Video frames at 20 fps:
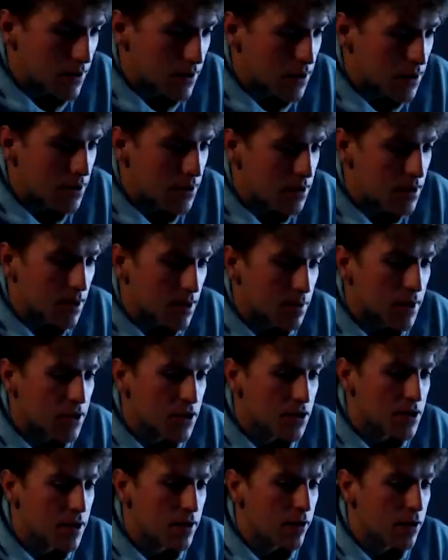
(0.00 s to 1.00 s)
distancing
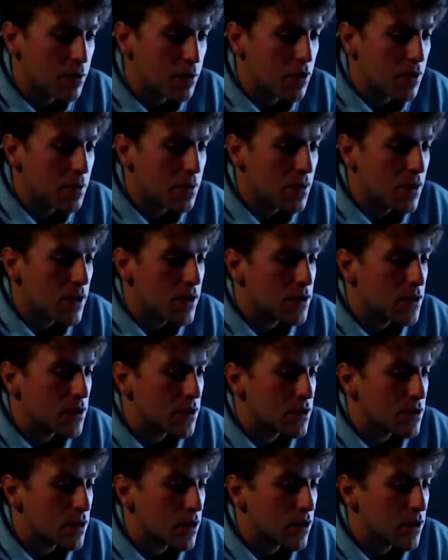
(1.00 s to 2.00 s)
measures that we put in place are
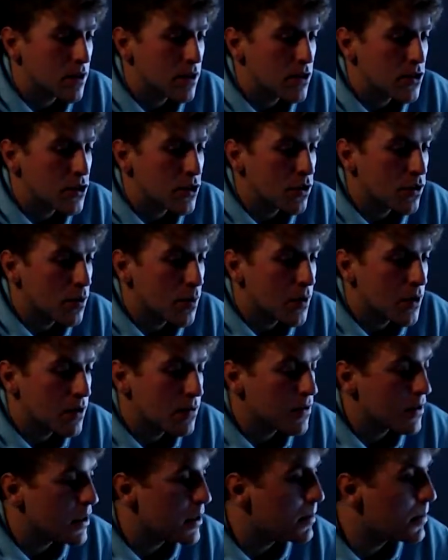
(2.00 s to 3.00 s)
starting to show a bit
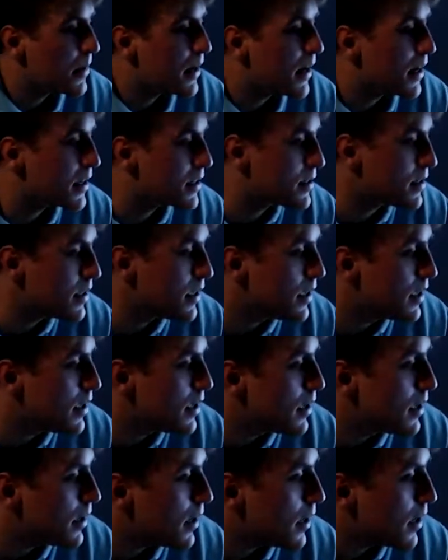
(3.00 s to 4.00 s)
of an impact.
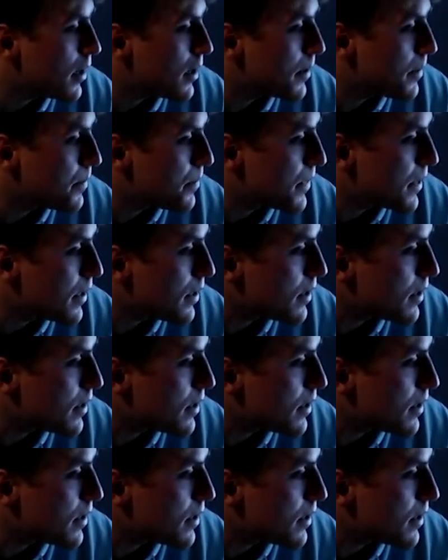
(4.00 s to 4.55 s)
In